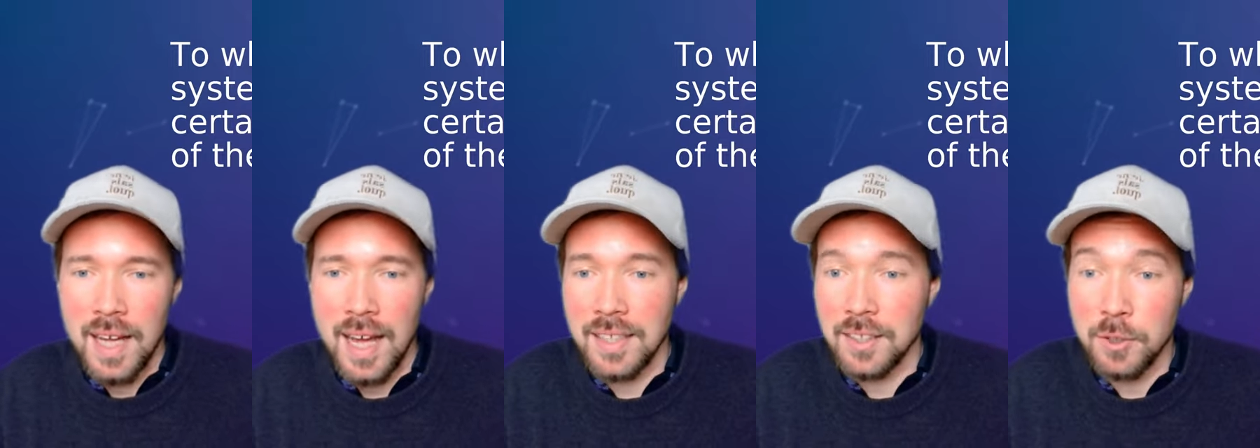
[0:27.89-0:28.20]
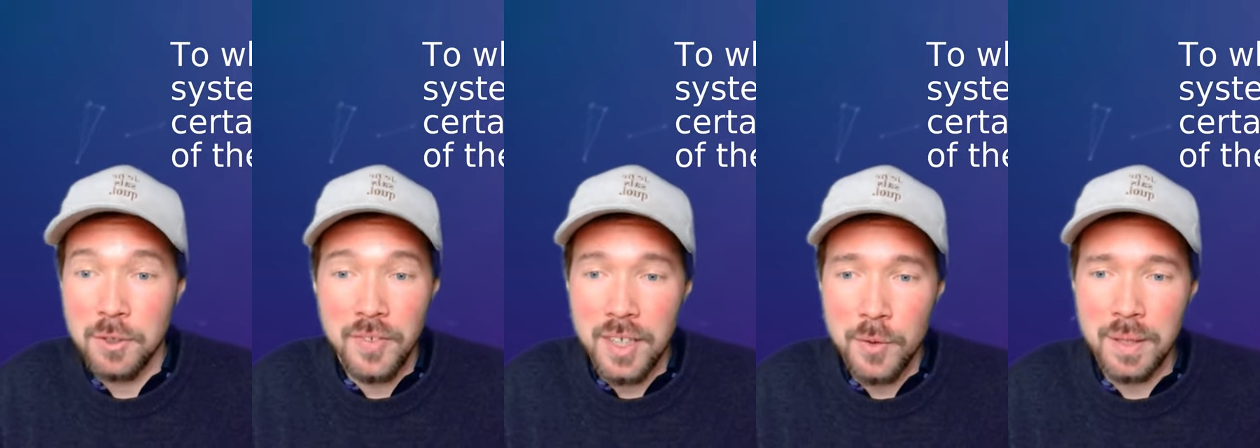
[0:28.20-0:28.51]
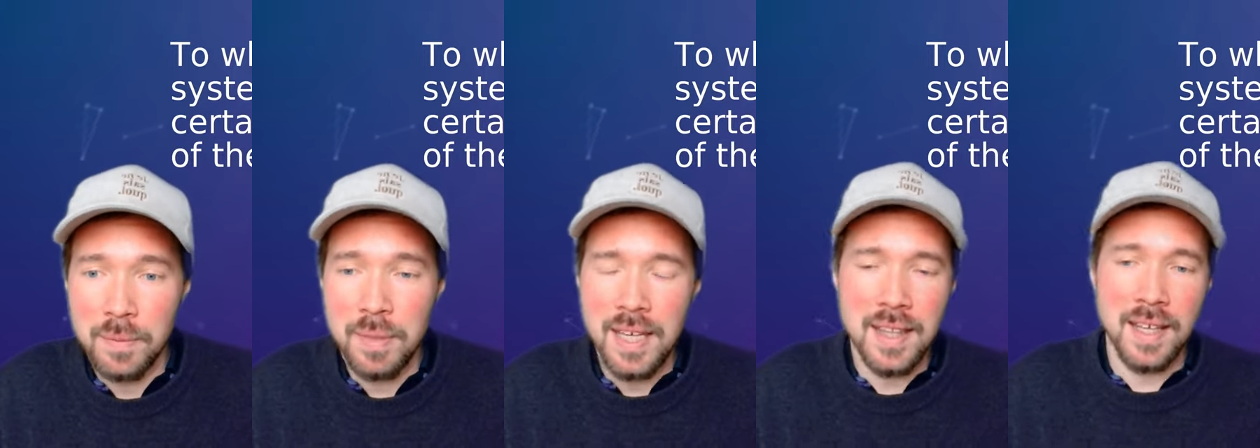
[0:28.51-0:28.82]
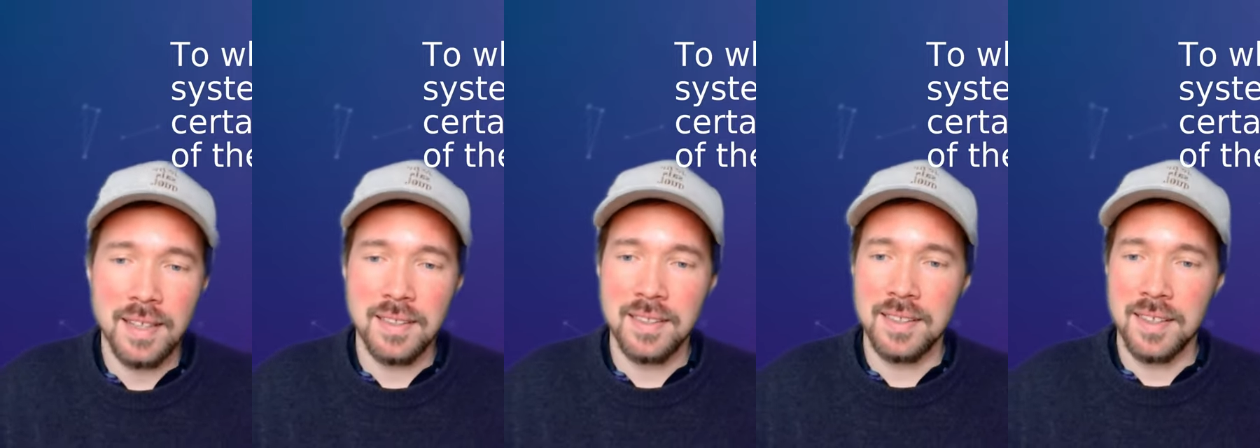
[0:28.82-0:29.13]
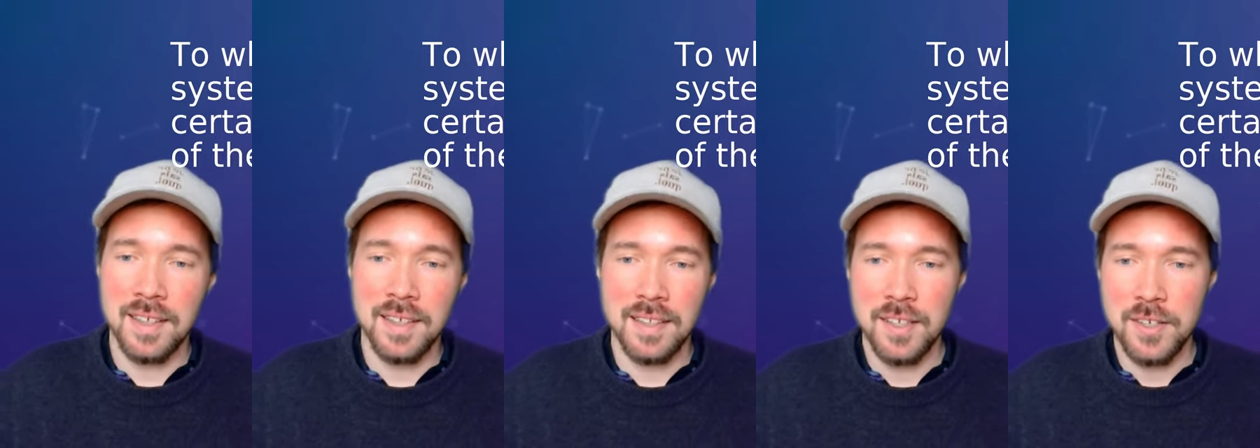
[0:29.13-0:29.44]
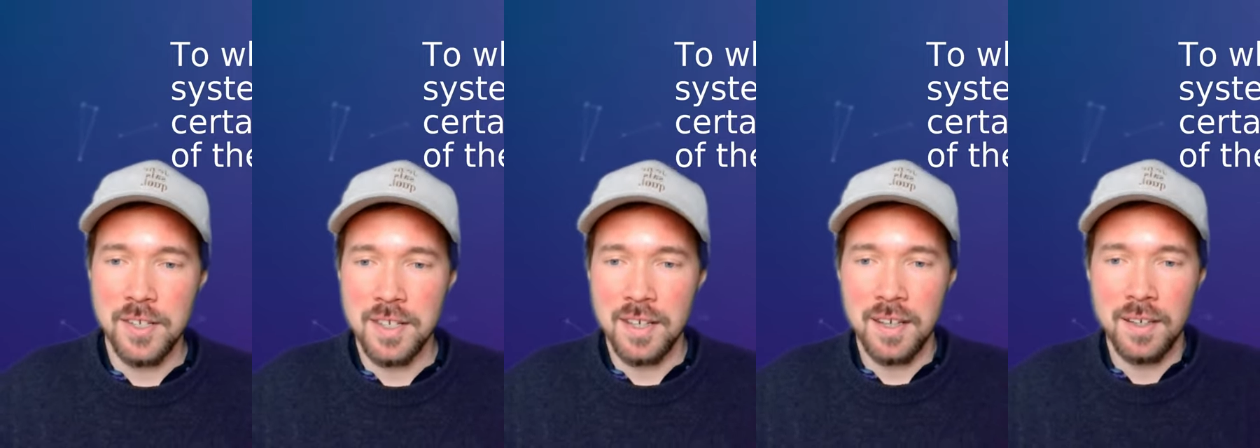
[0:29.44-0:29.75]
And it could very well be that there
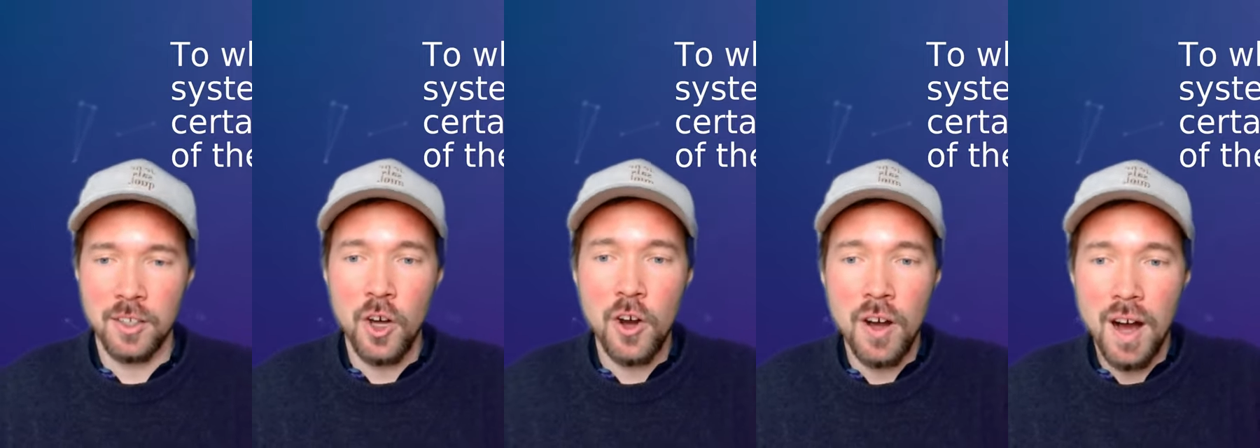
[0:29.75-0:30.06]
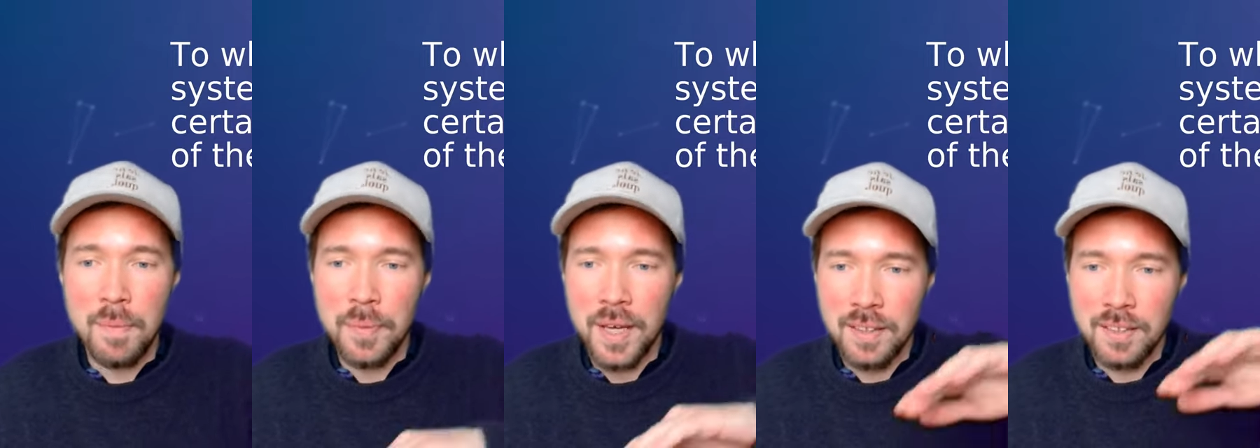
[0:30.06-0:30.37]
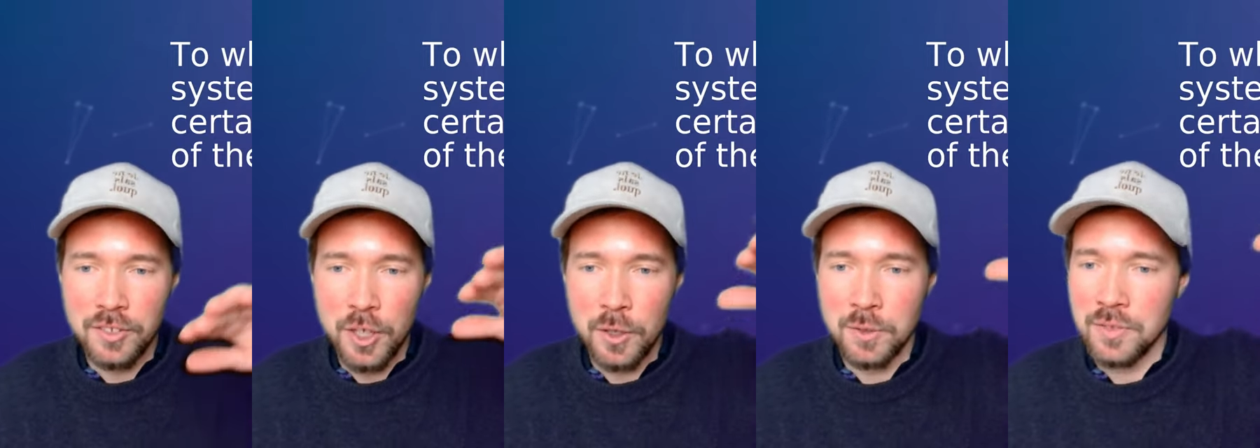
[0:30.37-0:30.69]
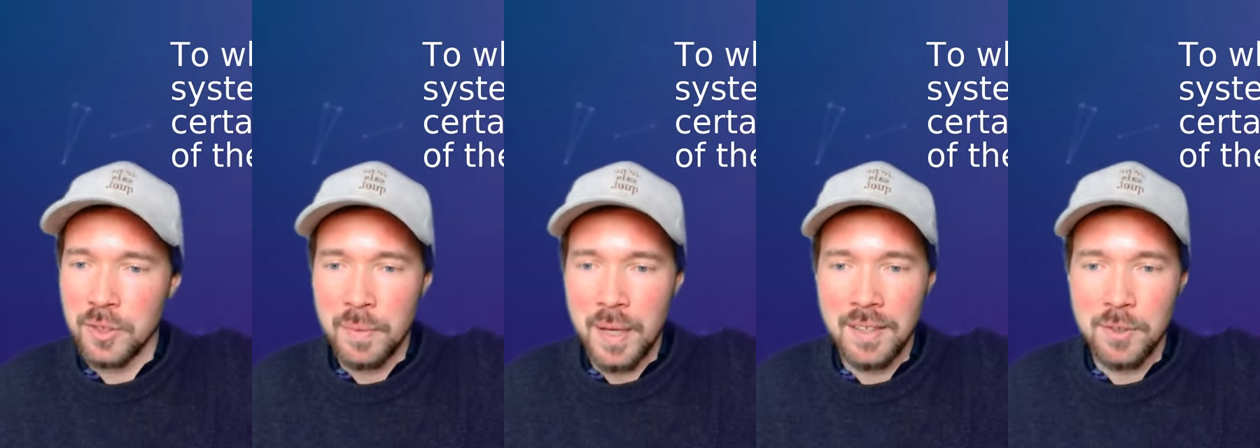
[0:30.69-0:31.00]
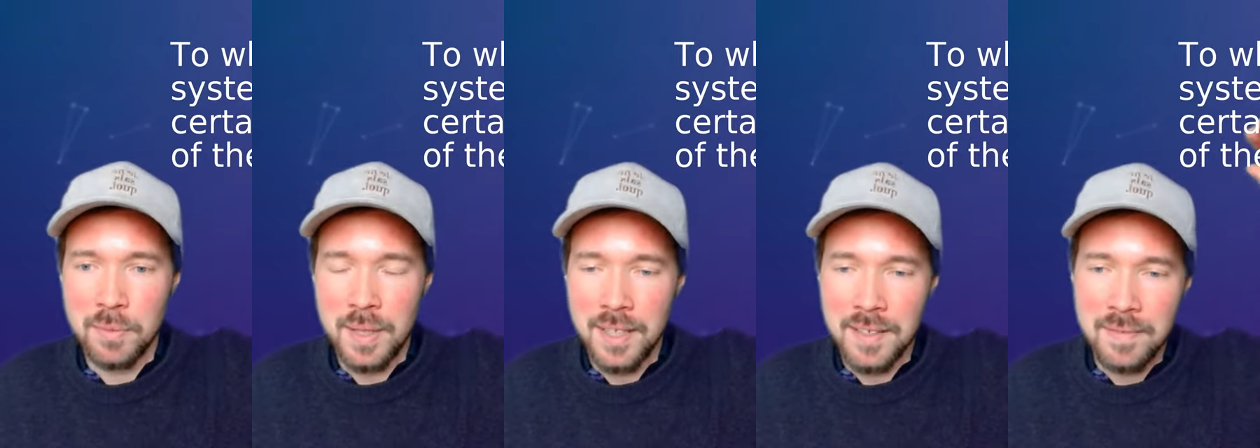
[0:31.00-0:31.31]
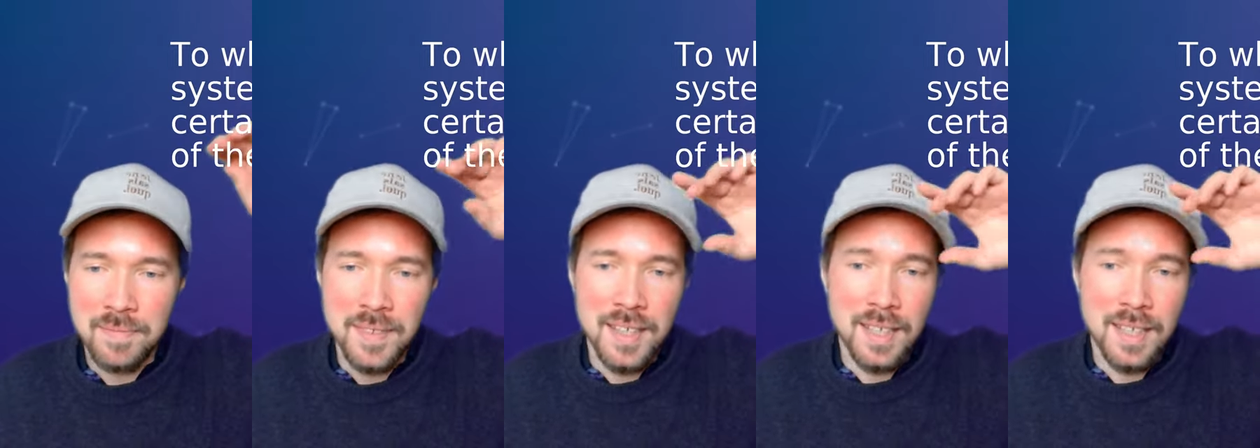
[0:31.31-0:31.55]
is a long uphill road from A to B,